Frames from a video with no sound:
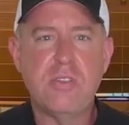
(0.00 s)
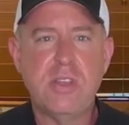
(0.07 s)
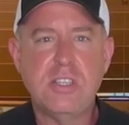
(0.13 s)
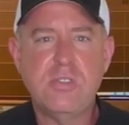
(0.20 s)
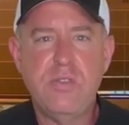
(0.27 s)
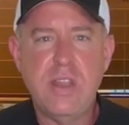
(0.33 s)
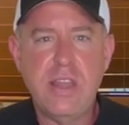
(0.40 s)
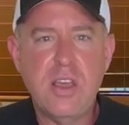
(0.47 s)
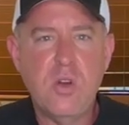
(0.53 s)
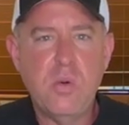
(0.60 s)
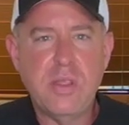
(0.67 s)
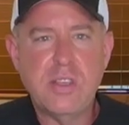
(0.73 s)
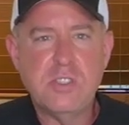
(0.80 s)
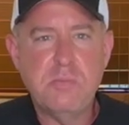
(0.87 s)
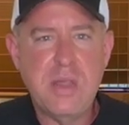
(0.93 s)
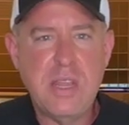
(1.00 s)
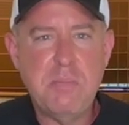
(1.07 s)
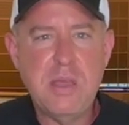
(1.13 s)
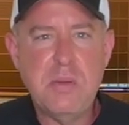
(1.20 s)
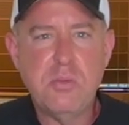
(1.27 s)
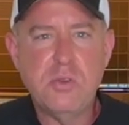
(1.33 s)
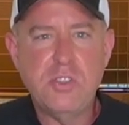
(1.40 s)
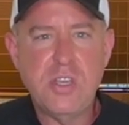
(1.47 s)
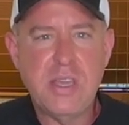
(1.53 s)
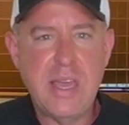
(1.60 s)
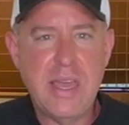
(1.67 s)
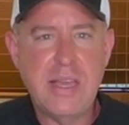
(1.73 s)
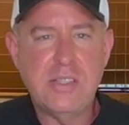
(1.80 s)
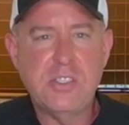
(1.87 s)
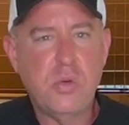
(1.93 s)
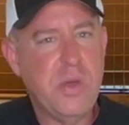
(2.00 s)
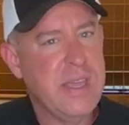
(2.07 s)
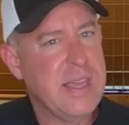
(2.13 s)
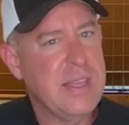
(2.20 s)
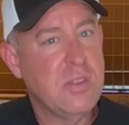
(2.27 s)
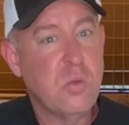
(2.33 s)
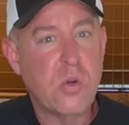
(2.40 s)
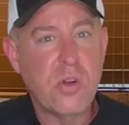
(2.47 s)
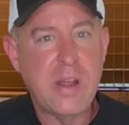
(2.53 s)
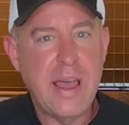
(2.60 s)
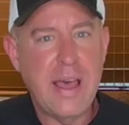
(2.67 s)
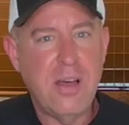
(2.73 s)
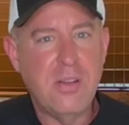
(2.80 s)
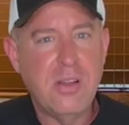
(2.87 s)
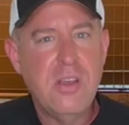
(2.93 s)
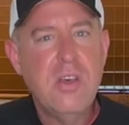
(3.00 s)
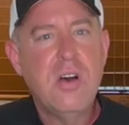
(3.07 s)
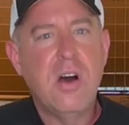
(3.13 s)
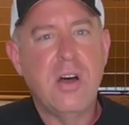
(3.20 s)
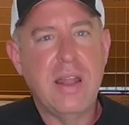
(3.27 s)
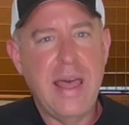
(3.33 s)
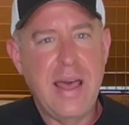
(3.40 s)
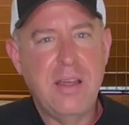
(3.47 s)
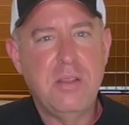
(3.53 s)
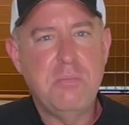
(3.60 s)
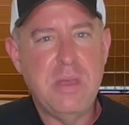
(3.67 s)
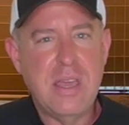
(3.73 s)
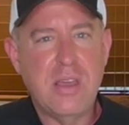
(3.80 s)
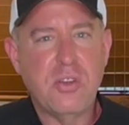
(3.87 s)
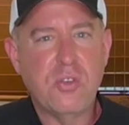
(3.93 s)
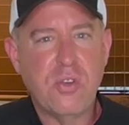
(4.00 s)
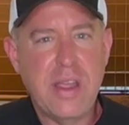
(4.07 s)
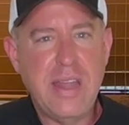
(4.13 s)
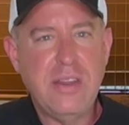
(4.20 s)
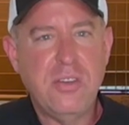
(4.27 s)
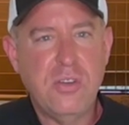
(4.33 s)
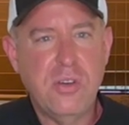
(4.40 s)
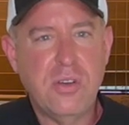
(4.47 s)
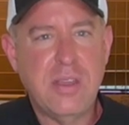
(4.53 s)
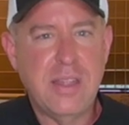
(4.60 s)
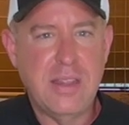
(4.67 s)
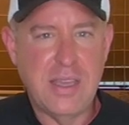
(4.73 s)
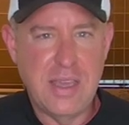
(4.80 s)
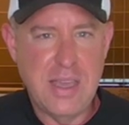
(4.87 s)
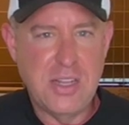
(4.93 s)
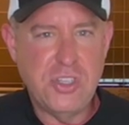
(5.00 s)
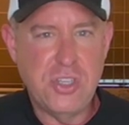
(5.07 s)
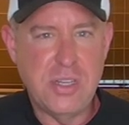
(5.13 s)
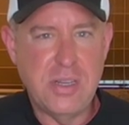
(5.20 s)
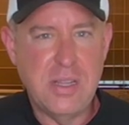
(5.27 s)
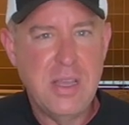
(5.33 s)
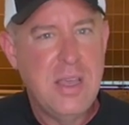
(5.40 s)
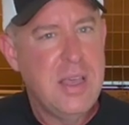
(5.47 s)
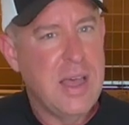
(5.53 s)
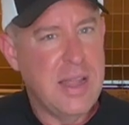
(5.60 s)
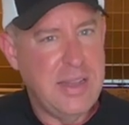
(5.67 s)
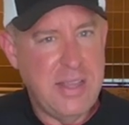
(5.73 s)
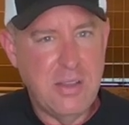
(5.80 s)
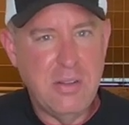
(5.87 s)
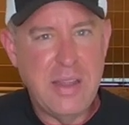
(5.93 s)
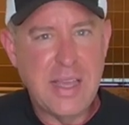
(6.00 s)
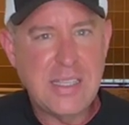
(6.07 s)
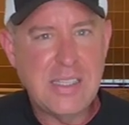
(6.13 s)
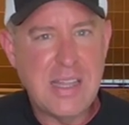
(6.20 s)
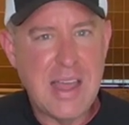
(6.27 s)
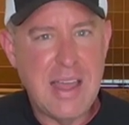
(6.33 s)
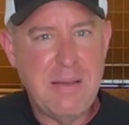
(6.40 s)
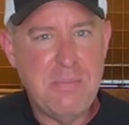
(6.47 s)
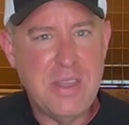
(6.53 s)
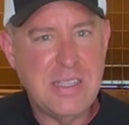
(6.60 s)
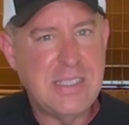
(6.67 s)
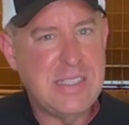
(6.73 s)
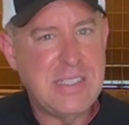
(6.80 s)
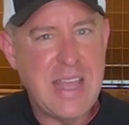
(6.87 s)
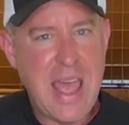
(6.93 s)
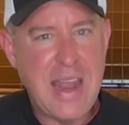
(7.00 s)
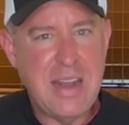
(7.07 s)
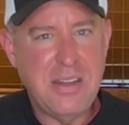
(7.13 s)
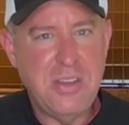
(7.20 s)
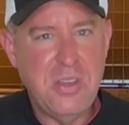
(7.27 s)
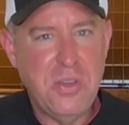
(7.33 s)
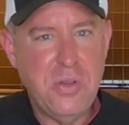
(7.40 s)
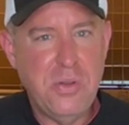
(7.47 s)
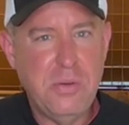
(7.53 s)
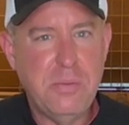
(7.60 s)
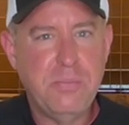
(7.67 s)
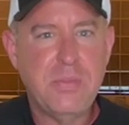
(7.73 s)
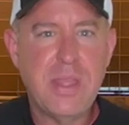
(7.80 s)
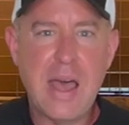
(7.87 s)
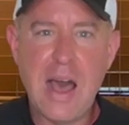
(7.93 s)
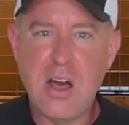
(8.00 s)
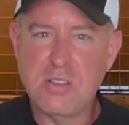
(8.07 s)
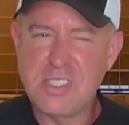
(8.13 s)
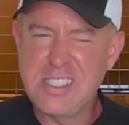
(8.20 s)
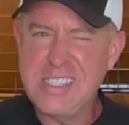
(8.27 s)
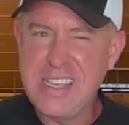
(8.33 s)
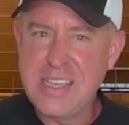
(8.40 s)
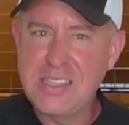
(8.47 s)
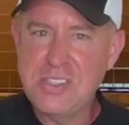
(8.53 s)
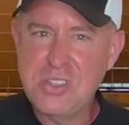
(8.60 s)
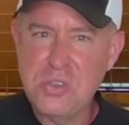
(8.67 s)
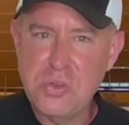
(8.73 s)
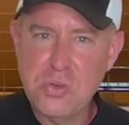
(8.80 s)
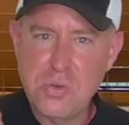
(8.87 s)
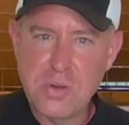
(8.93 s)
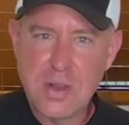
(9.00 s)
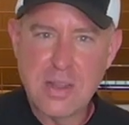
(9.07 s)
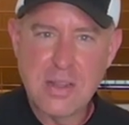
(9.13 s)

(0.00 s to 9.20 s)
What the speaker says: this video with as many people as you can so we can get the word out on how to be a great cook in the kitchen. Until next time, this is Daditude. I'll see you soon.